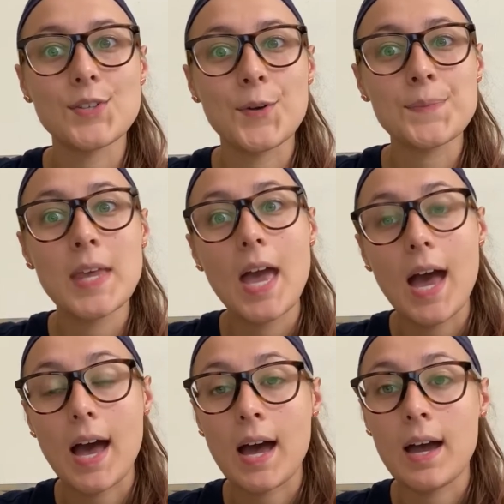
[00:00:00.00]
So
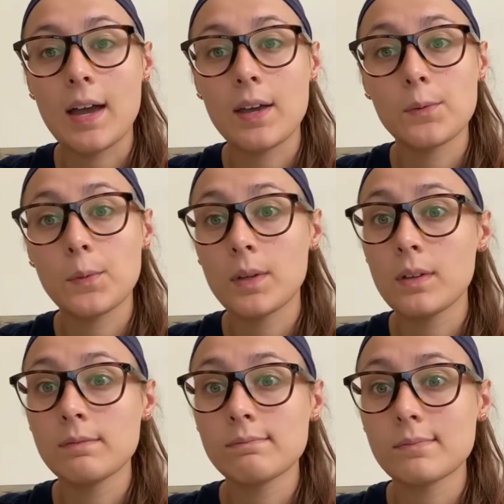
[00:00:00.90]
I
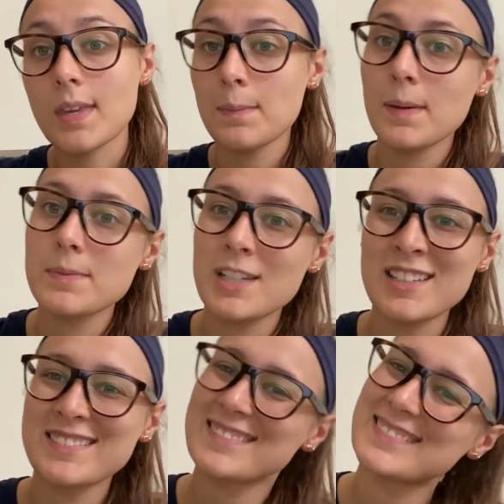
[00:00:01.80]
will keep you updated.